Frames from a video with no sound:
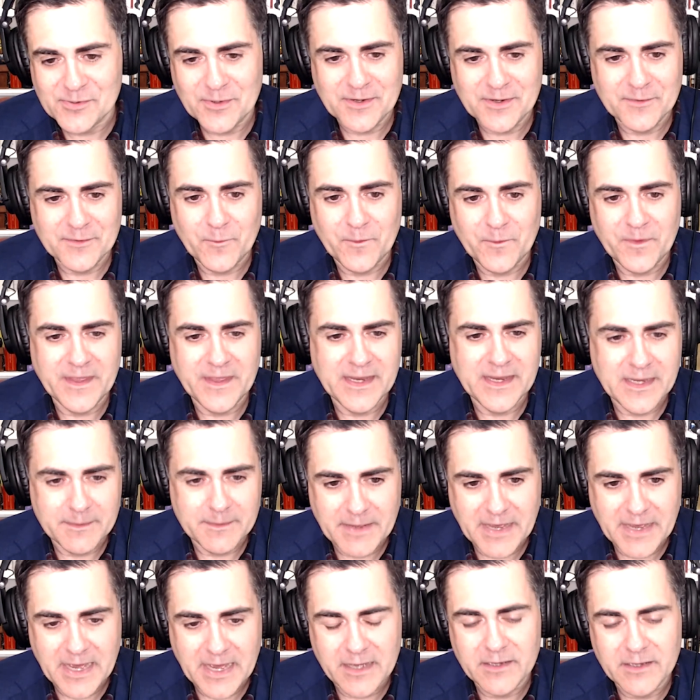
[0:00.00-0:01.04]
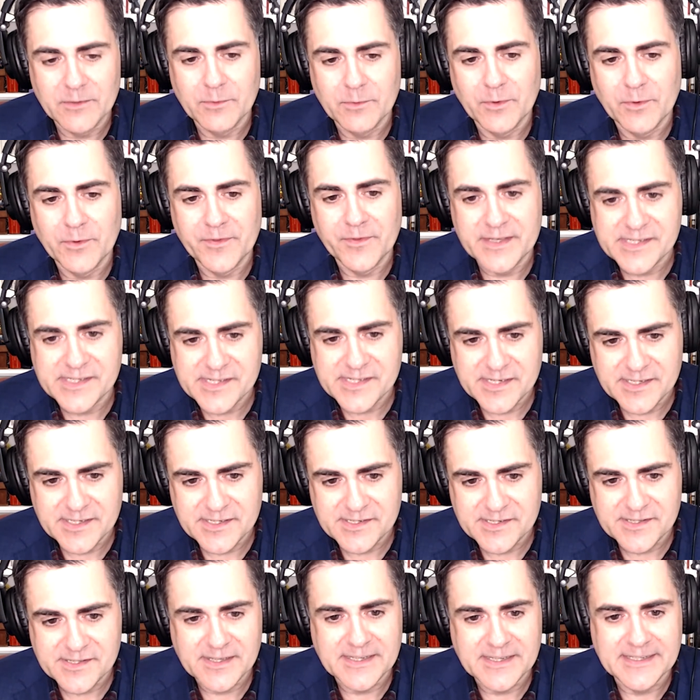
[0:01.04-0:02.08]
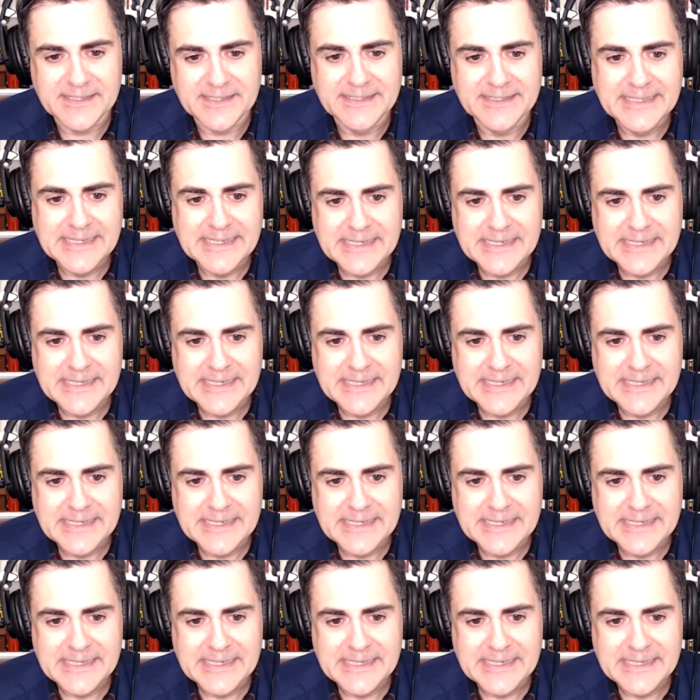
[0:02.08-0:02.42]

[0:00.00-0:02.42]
of think about, this is the